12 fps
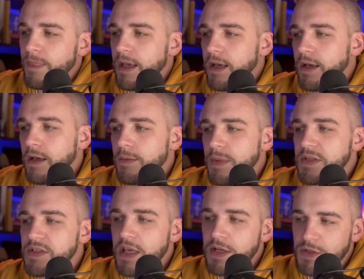um,
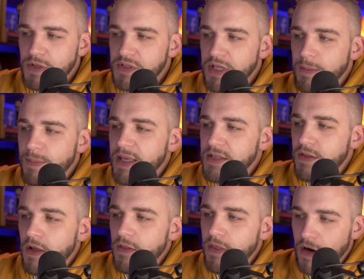is interesting because
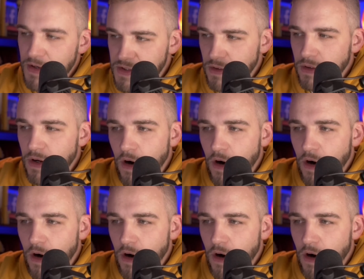they are still